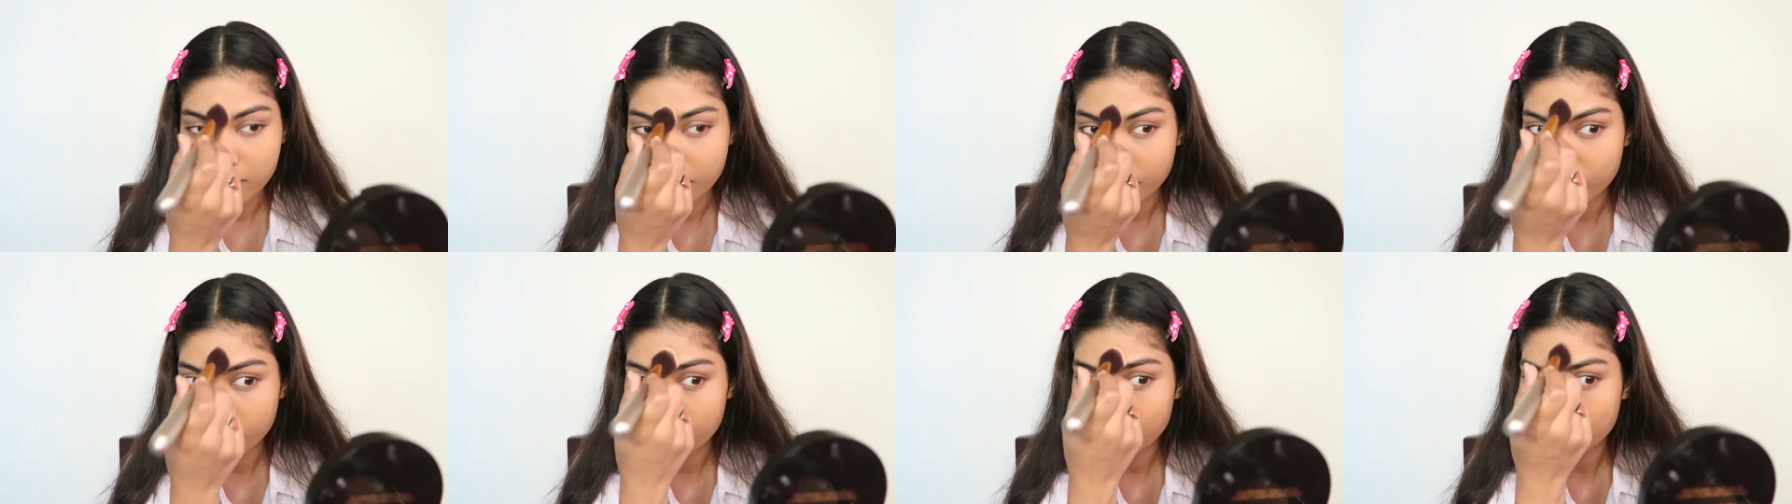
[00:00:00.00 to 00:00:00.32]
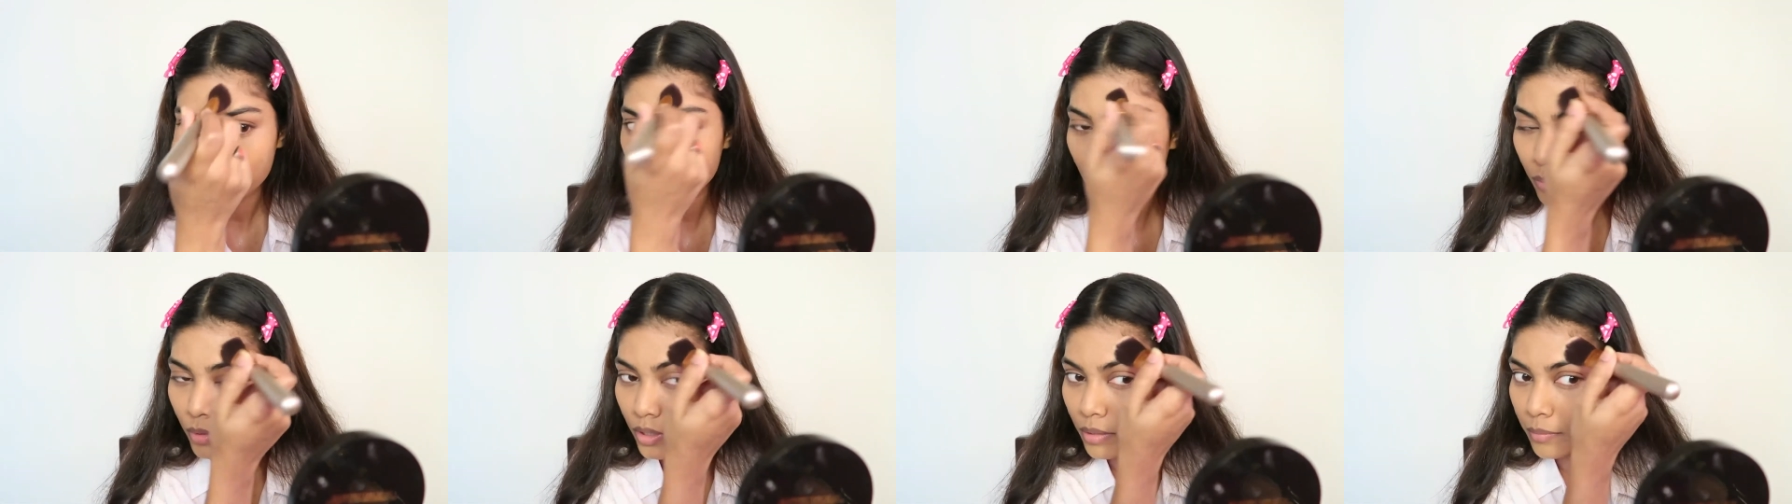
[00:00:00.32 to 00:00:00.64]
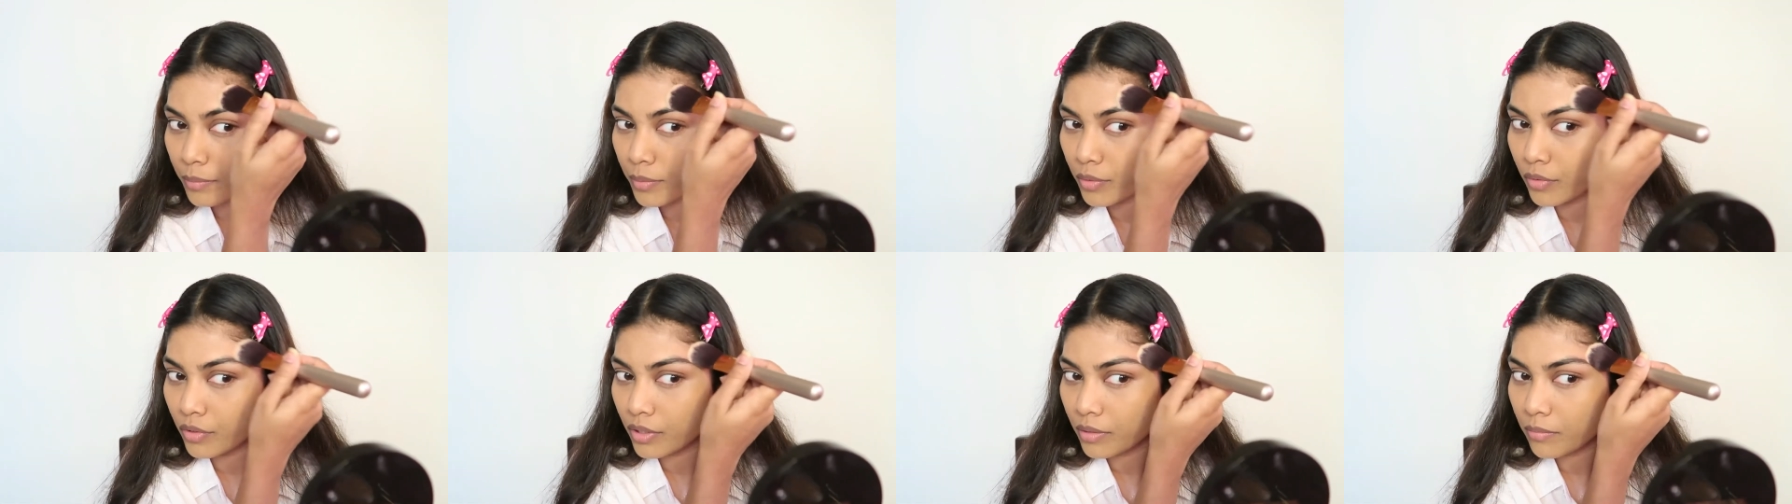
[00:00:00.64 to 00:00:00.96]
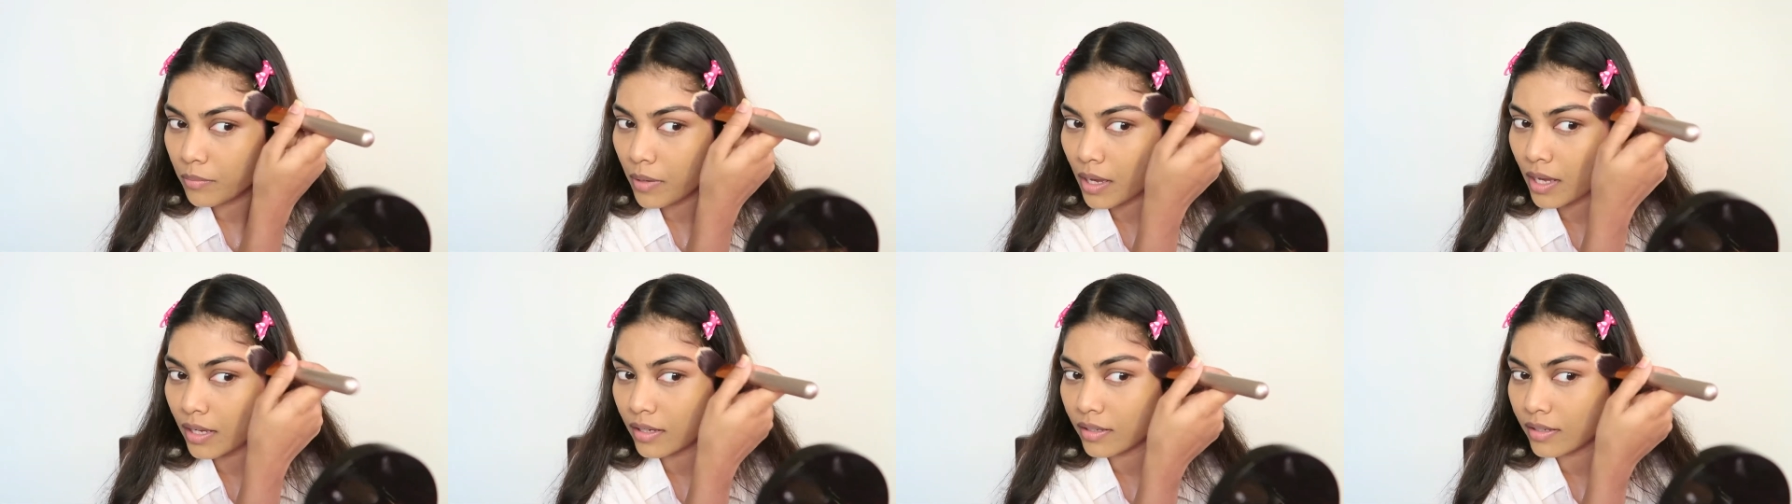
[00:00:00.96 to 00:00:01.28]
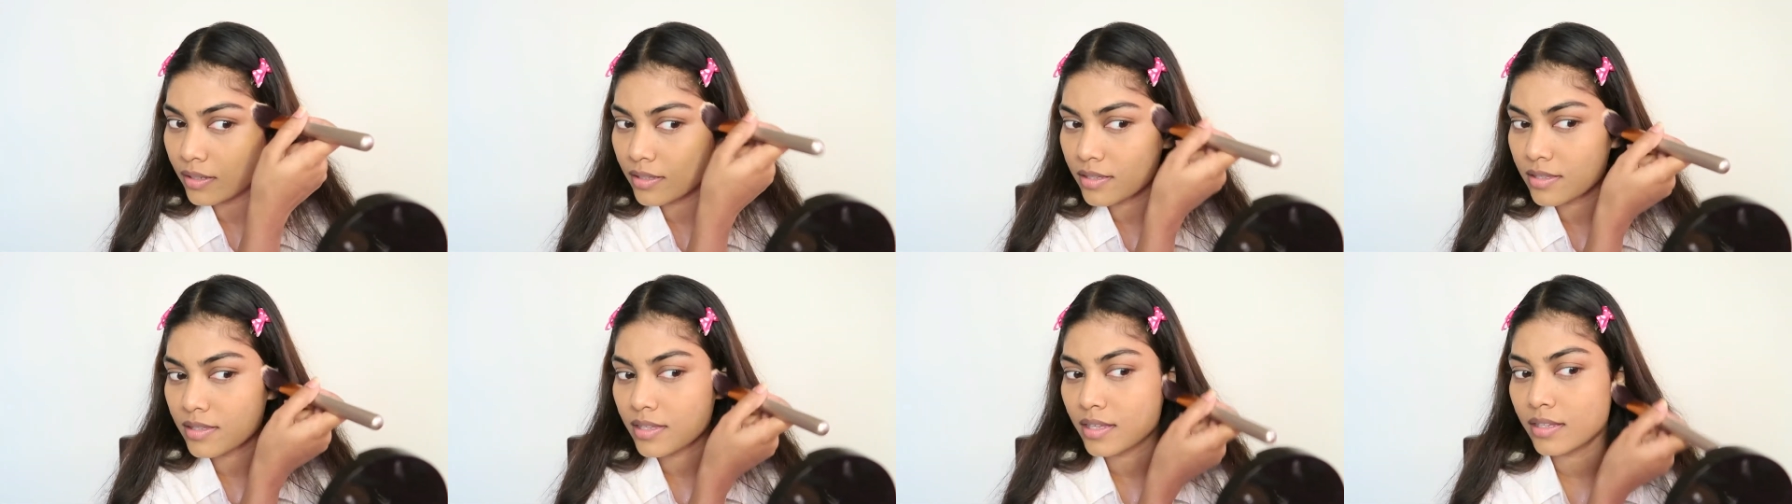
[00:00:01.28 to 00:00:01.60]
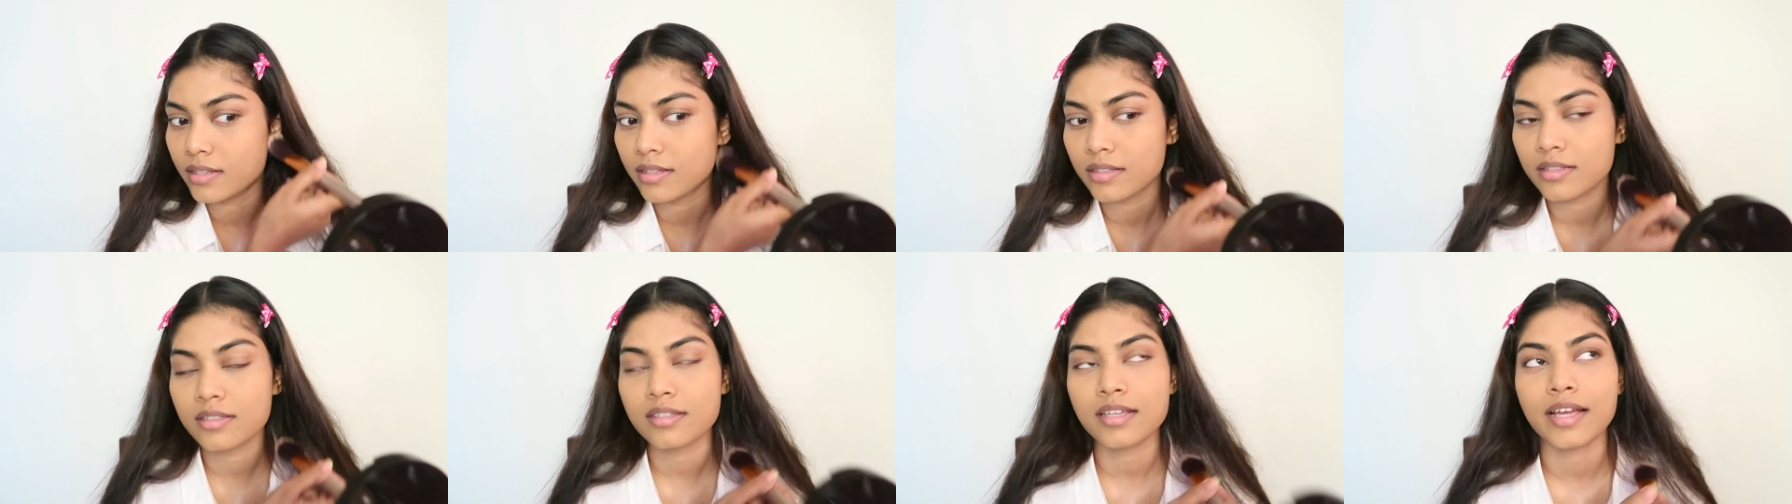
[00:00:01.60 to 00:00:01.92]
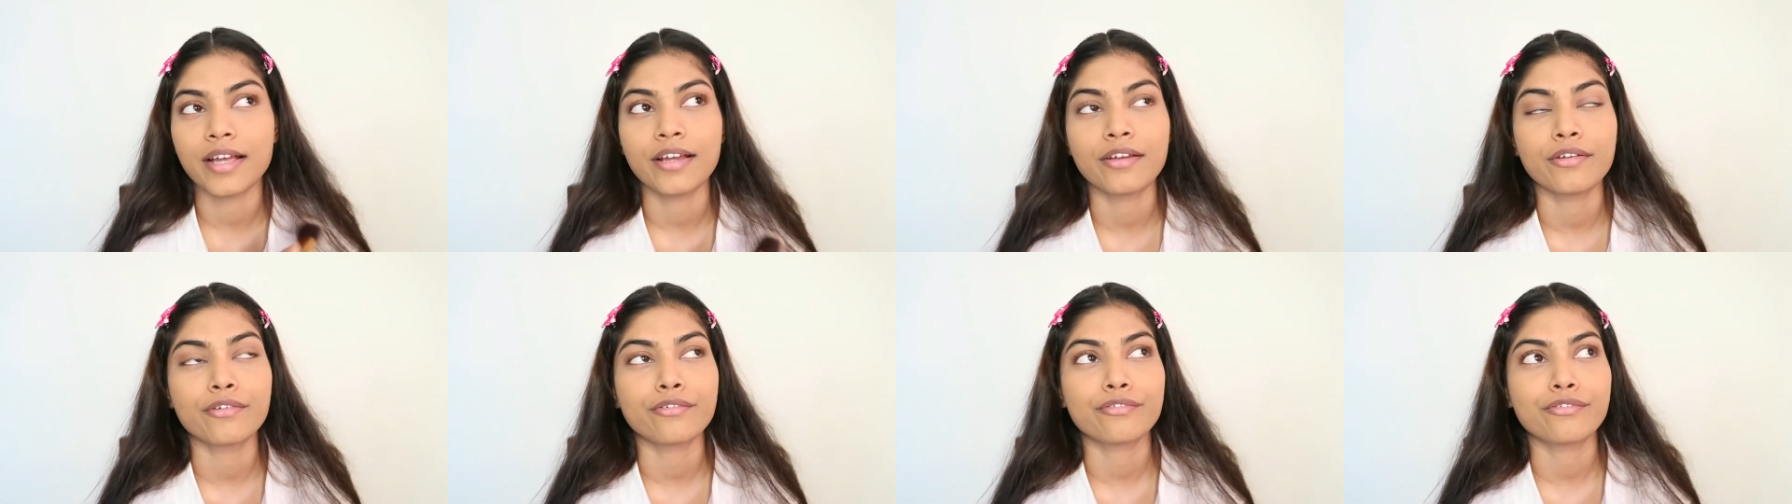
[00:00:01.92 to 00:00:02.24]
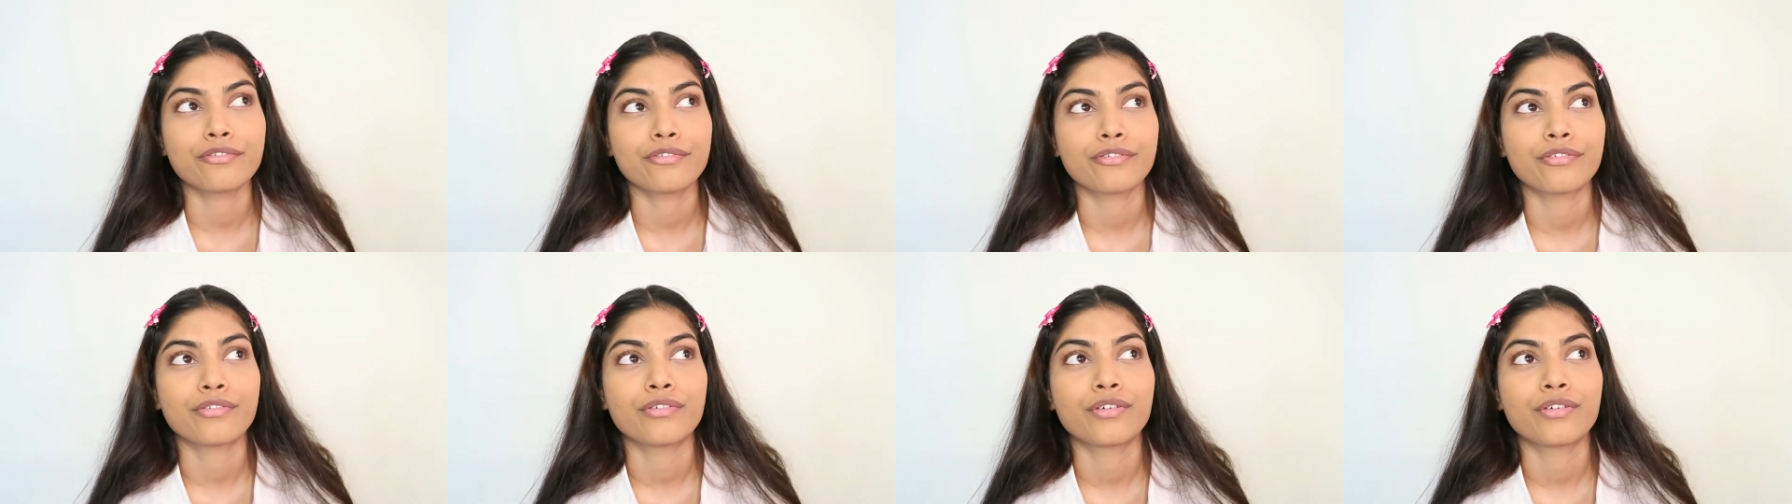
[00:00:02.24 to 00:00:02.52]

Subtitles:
If you don't know what a beauty mark is, then it's kind of